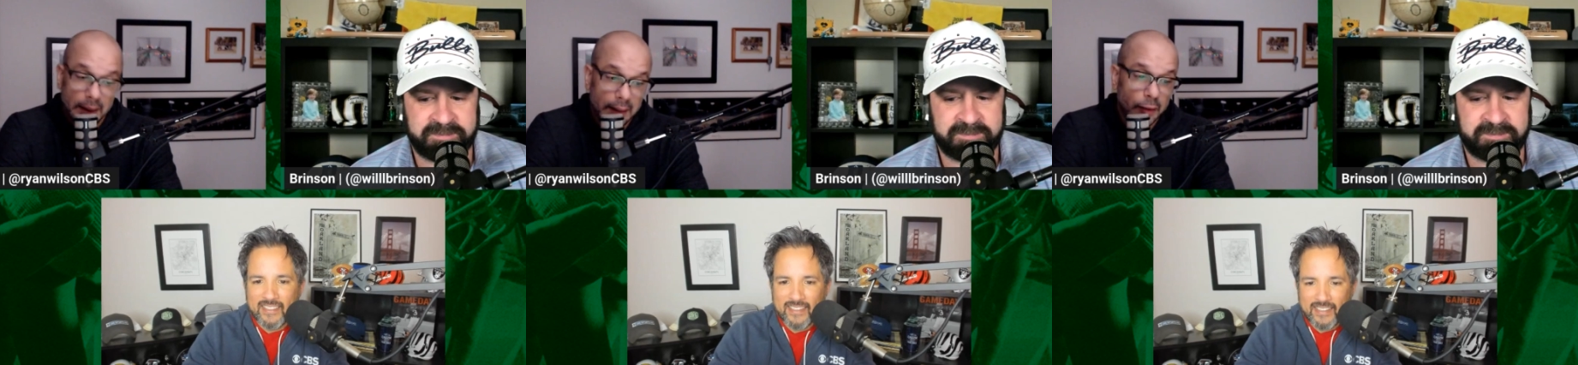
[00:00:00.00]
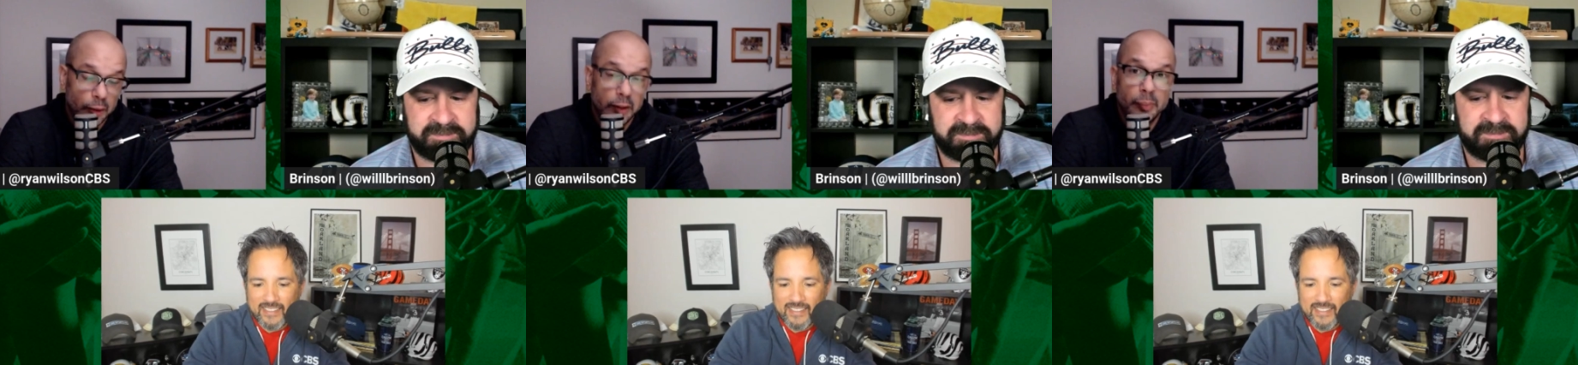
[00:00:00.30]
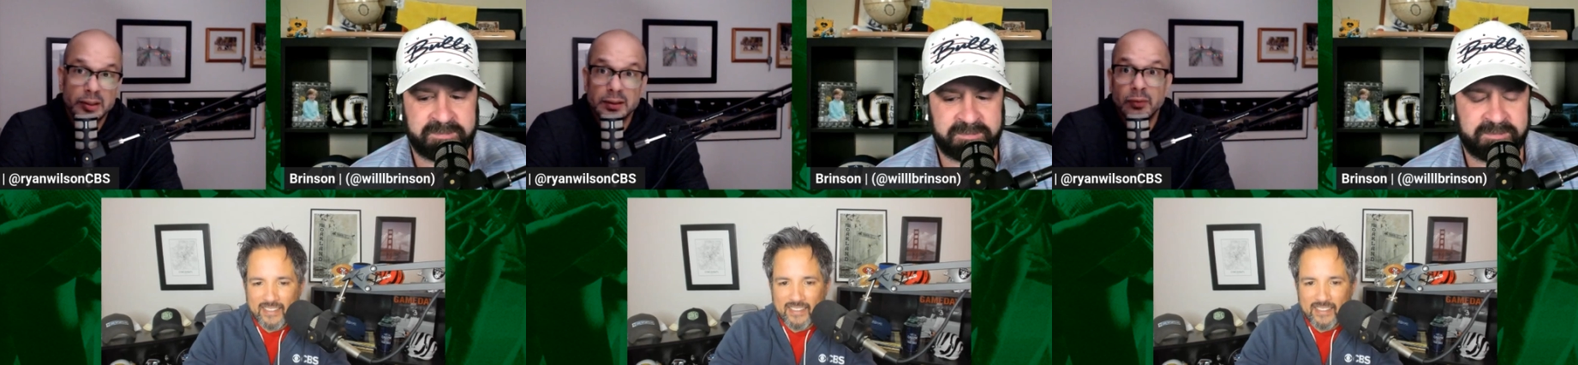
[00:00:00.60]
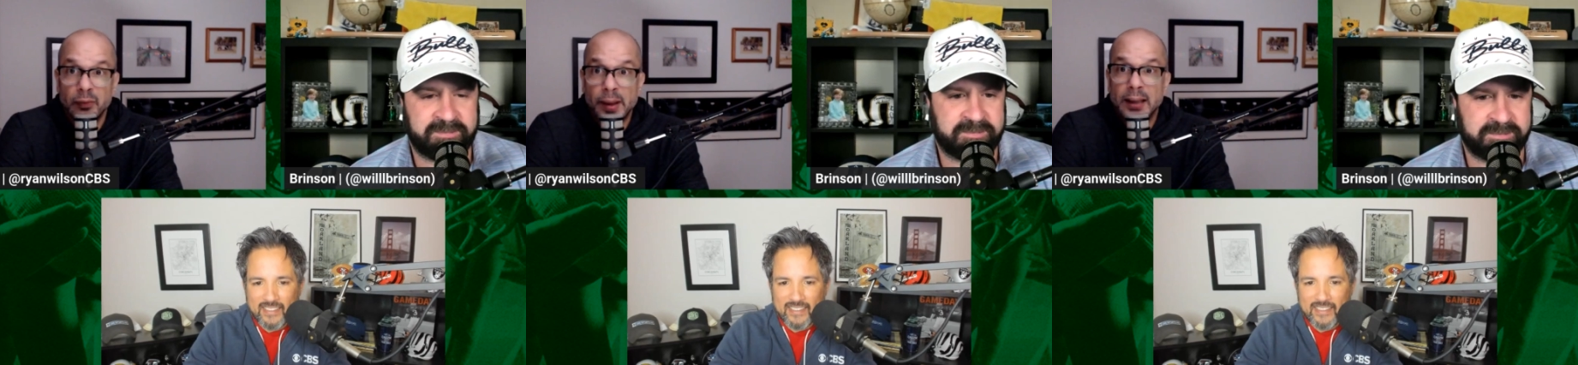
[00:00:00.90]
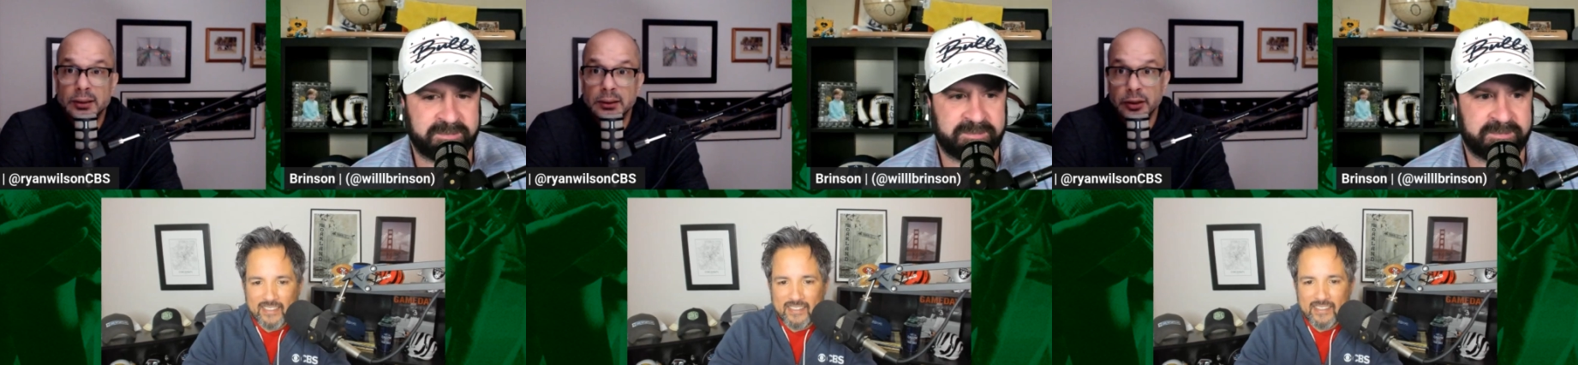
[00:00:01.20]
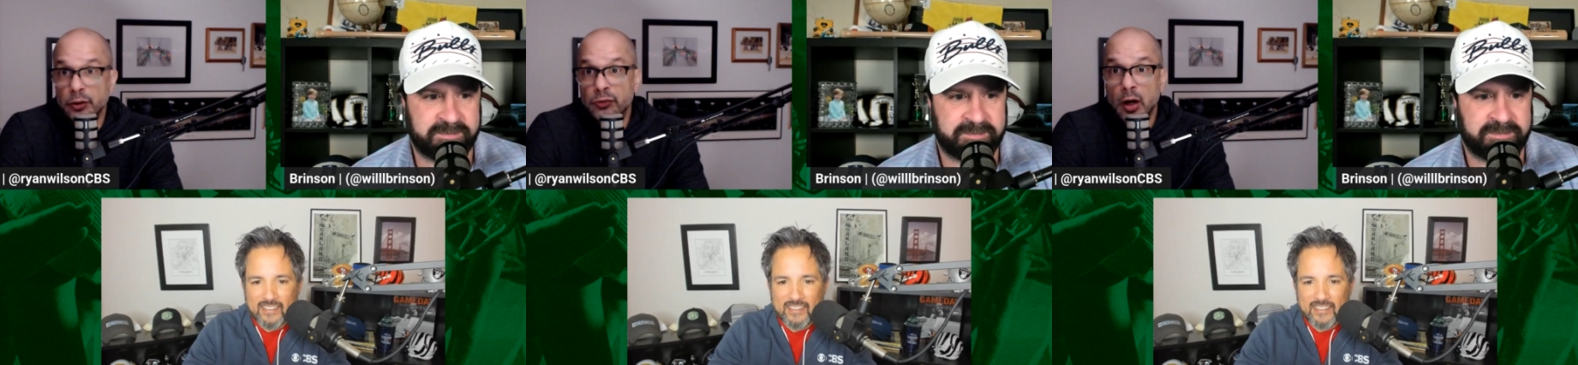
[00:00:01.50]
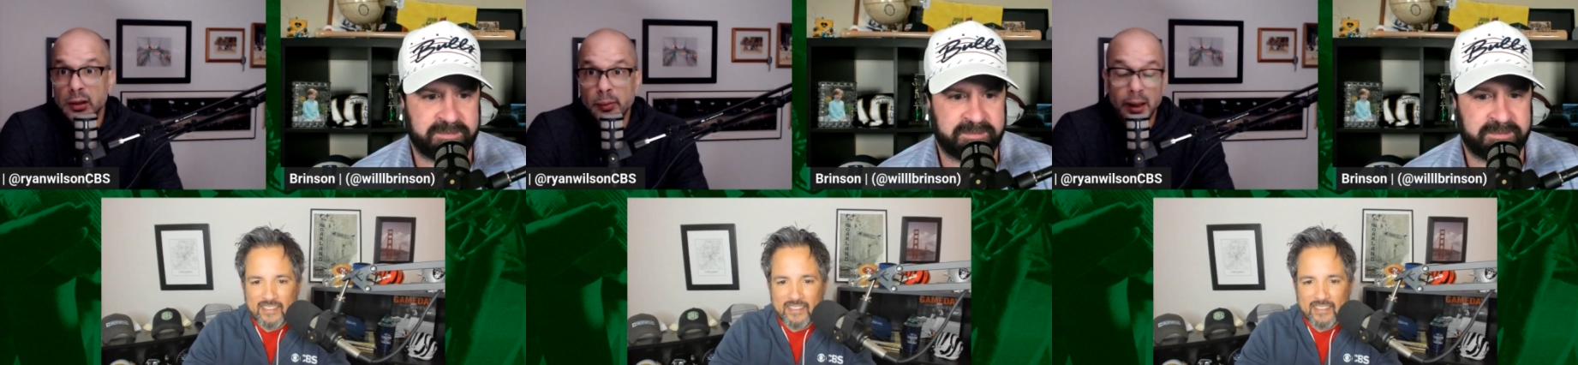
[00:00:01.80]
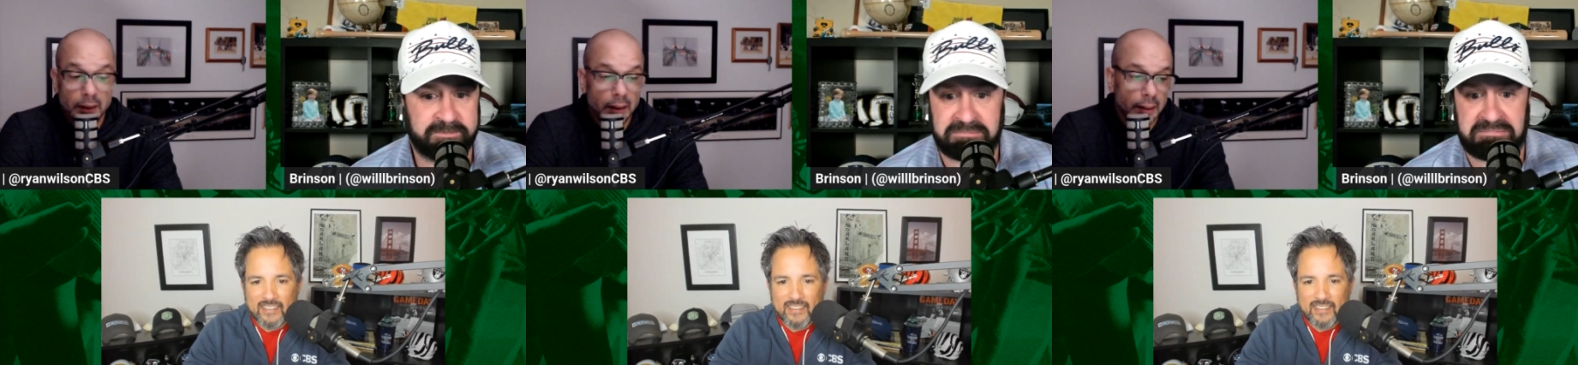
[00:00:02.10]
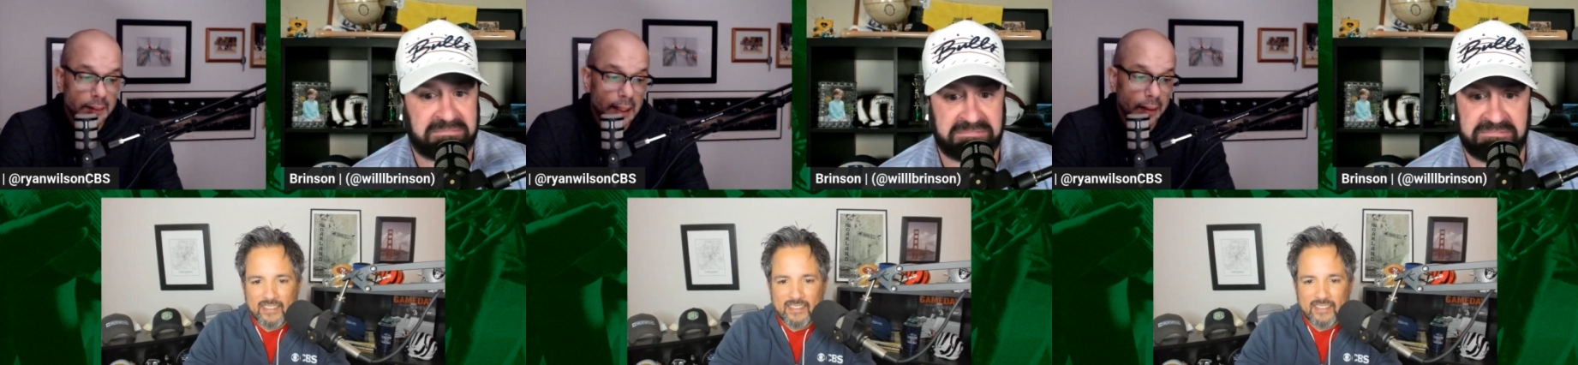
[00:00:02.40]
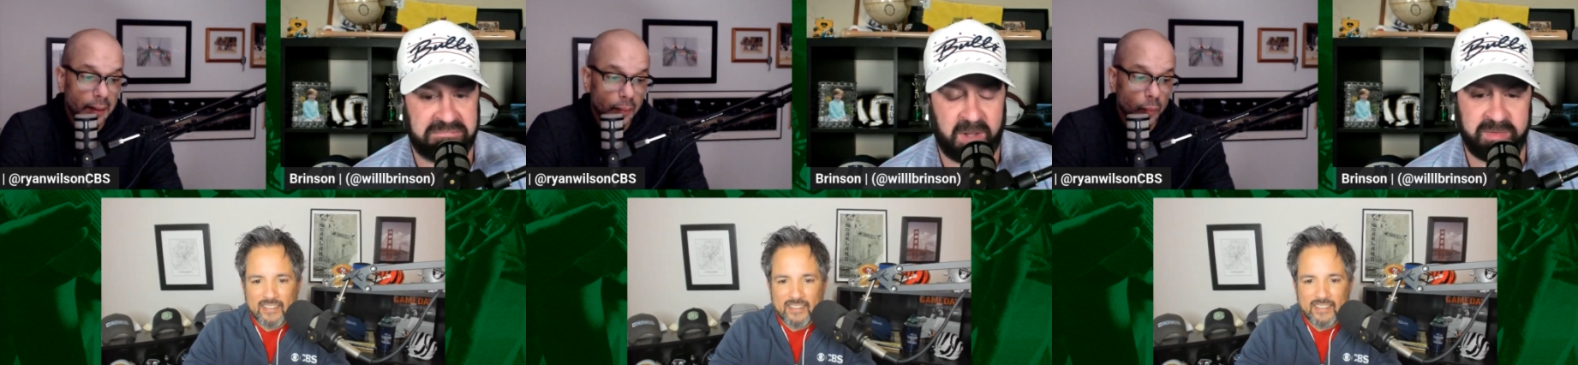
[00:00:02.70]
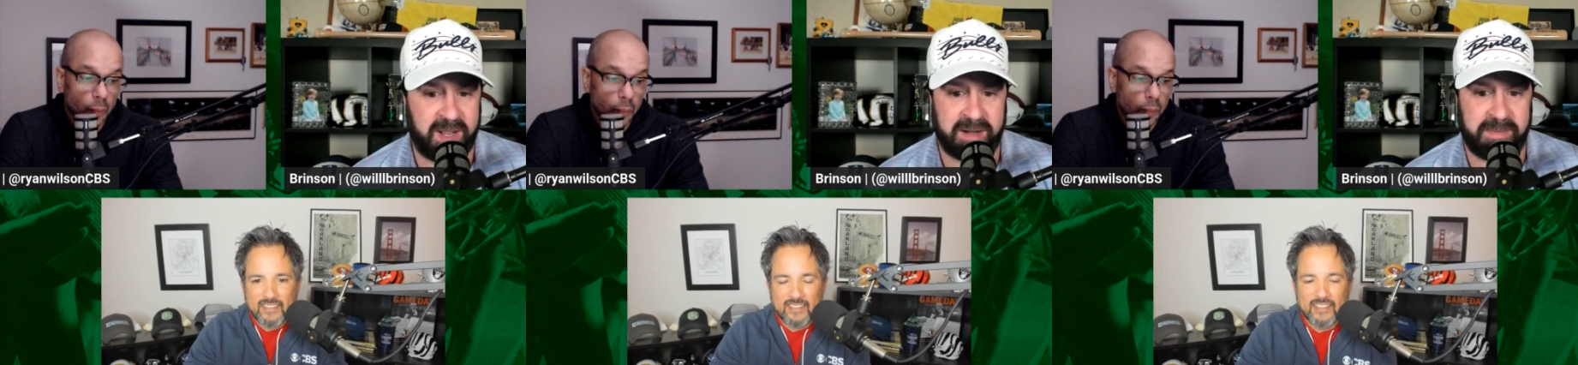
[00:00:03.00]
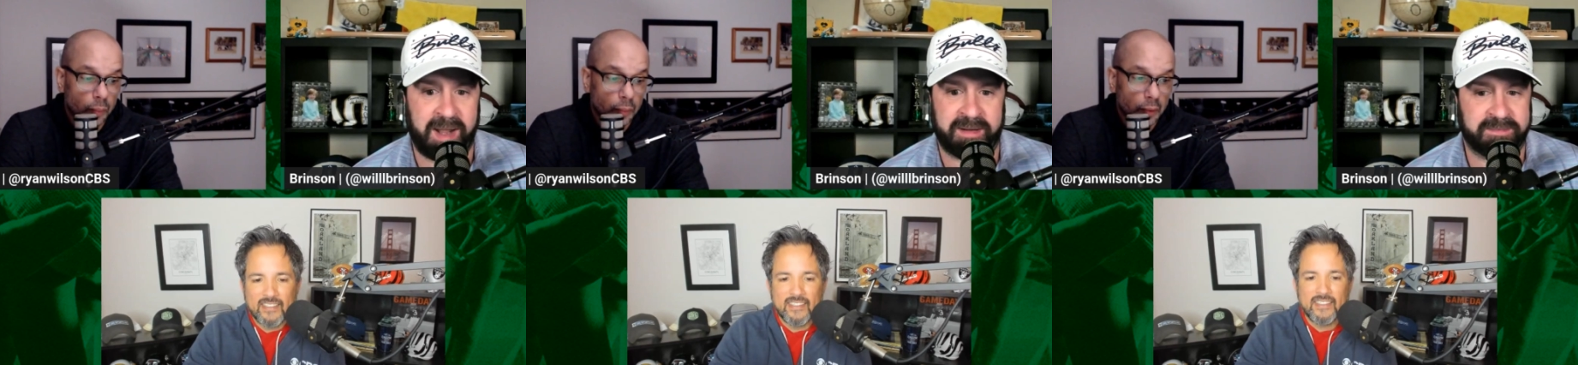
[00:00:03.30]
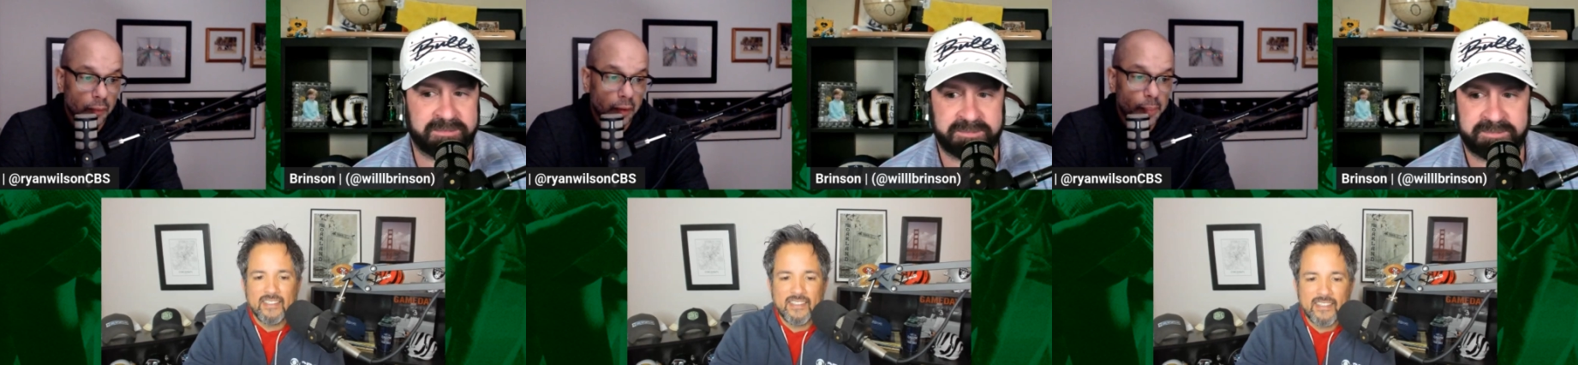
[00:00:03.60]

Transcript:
Speaker 1: there there have been some rough patches, and you talked about the, exactly no doubt about it the rough